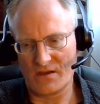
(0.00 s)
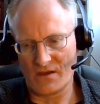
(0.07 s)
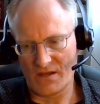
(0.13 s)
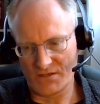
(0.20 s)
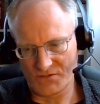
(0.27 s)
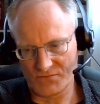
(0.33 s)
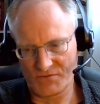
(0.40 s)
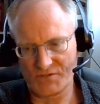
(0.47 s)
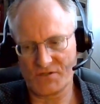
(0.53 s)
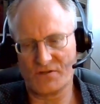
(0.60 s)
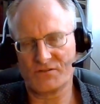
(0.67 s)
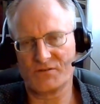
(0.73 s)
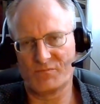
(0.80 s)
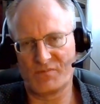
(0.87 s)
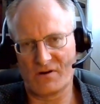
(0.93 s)
as a
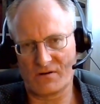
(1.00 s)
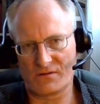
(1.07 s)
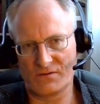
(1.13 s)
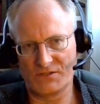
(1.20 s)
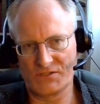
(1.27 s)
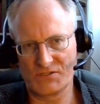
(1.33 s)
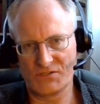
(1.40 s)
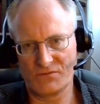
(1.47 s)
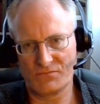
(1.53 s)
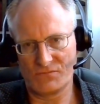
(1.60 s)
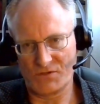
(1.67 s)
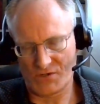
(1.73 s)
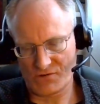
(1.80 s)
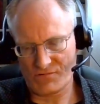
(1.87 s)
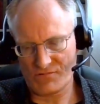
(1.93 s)
result of Berkeley's
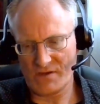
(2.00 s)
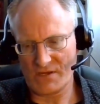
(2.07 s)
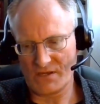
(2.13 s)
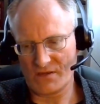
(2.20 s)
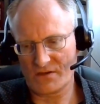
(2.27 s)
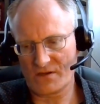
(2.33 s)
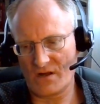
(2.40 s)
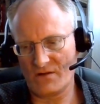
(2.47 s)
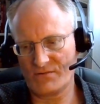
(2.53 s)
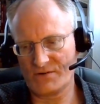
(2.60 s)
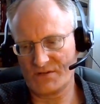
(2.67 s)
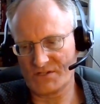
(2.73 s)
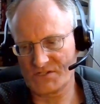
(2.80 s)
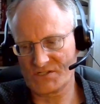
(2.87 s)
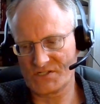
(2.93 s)
decree,
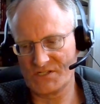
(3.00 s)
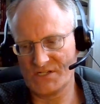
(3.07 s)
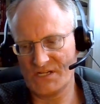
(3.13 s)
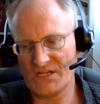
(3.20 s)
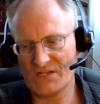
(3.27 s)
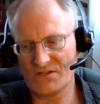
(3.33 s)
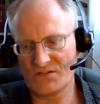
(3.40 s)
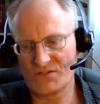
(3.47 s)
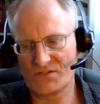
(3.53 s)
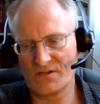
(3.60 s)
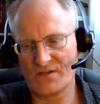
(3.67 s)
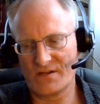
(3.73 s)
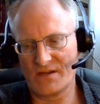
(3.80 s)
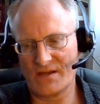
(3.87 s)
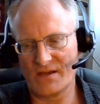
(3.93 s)
colonists needed
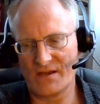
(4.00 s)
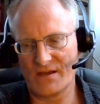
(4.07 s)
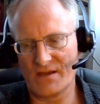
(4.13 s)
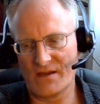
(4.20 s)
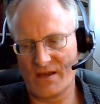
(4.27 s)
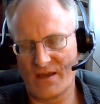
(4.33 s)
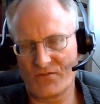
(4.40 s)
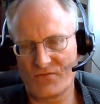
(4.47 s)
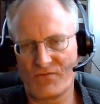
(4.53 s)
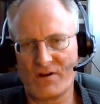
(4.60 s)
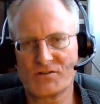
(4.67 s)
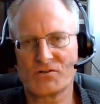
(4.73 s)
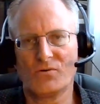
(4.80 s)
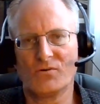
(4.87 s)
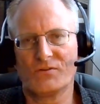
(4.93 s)
a
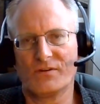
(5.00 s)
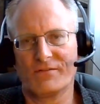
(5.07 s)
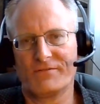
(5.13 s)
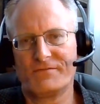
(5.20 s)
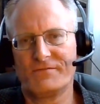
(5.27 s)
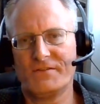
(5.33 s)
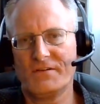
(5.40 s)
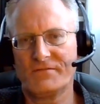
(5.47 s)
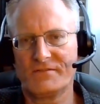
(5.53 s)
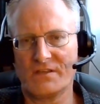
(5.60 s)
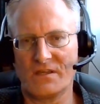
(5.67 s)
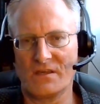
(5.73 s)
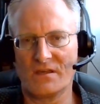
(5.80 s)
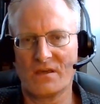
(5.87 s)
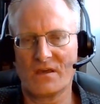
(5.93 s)
threshold of
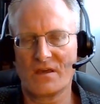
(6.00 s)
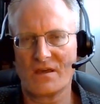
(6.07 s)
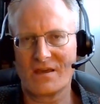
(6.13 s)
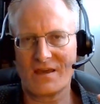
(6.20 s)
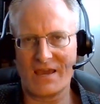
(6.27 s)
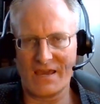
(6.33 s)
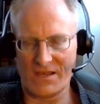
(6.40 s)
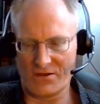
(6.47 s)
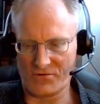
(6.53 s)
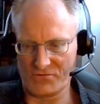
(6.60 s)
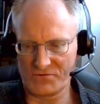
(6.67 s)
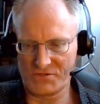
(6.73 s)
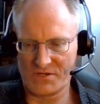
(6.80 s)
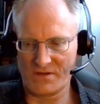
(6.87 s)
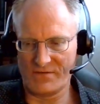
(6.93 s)
50
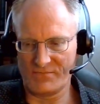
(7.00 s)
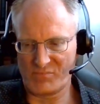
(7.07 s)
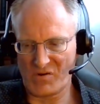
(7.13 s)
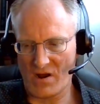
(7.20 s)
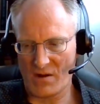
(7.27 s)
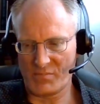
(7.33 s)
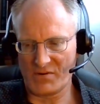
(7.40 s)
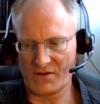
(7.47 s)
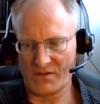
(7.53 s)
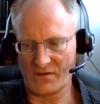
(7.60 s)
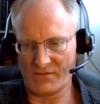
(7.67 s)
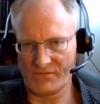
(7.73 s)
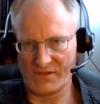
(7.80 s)
acres of property, of